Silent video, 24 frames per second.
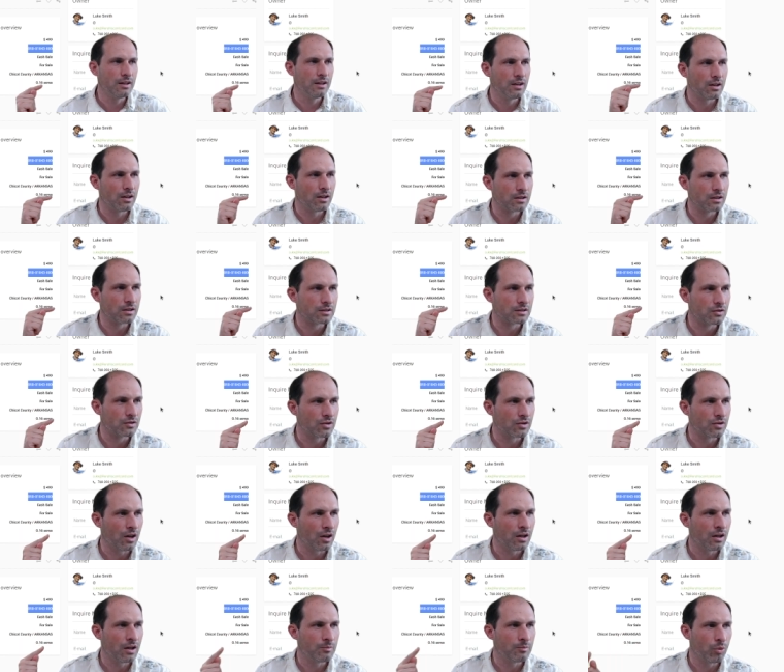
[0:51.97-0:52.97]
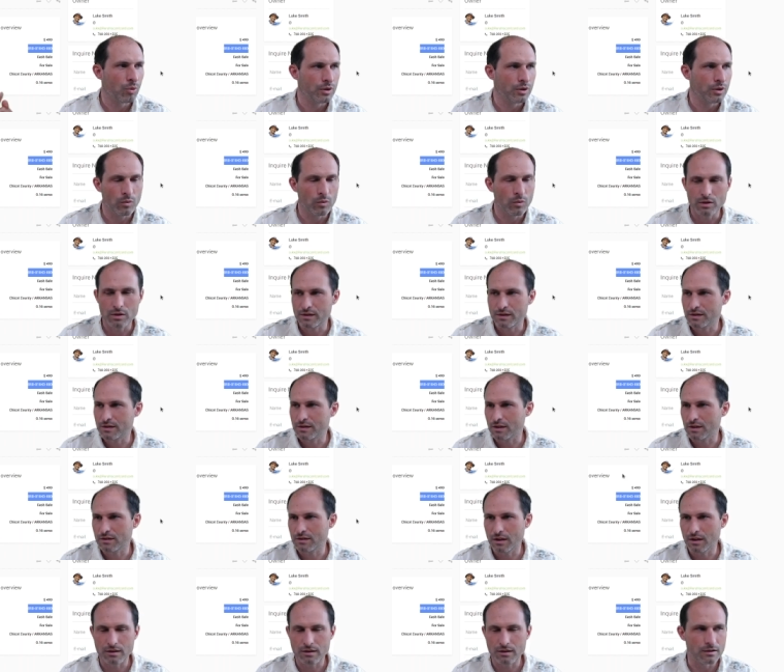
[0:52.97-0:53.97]
Arkansas, 0.16
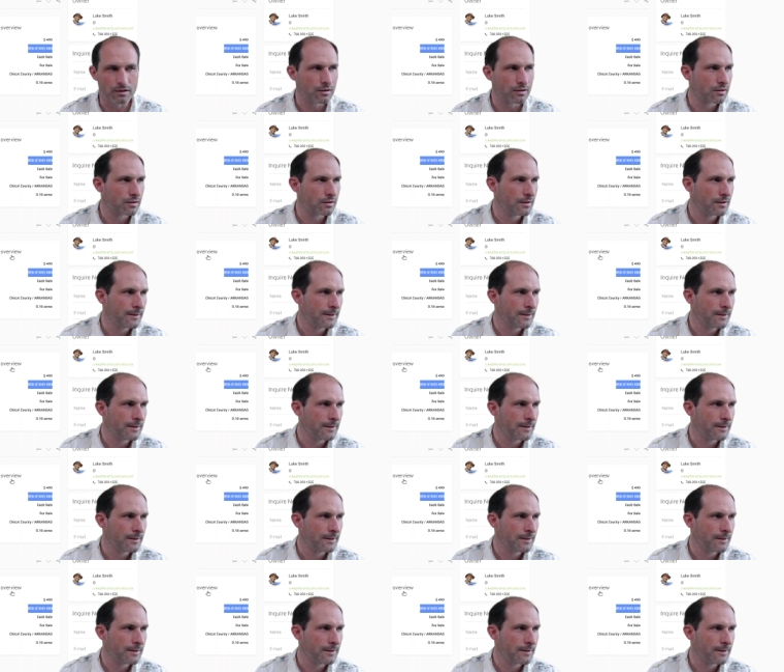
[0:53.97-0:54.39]
acres.